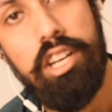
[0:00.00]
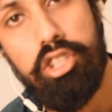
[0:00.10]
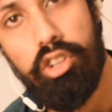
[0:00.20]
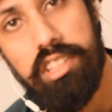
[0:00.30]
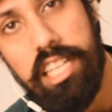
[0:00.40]

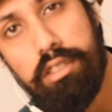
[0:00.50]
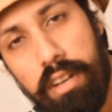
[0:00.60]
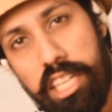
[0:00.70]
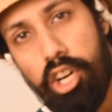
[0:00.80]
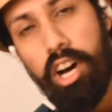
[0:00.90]
So this
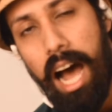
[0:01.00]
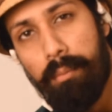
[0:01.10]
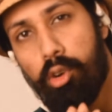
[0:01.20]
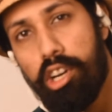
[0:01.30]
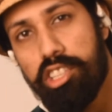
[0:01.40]
video,
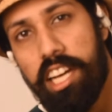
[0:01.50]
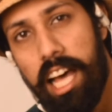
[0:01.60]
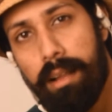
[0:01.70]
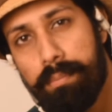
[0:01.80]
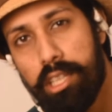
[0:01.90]
I'm going to
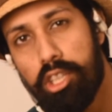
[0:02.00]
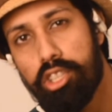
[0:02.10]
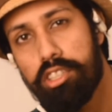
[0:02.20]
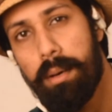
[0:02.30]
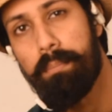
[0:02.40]
help
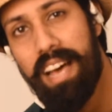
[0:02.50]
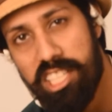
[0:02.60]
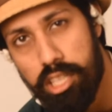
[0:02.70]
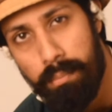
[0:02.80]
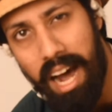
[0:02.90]
you to the
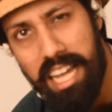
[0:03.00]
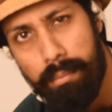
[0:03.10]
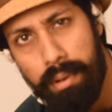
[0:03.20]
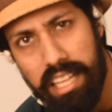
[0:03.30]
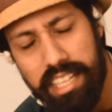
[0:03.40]
best of my
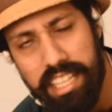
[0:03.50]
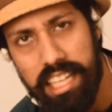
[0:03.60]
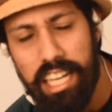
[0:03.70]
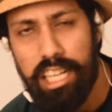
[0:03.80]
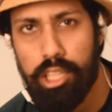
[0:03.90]
ability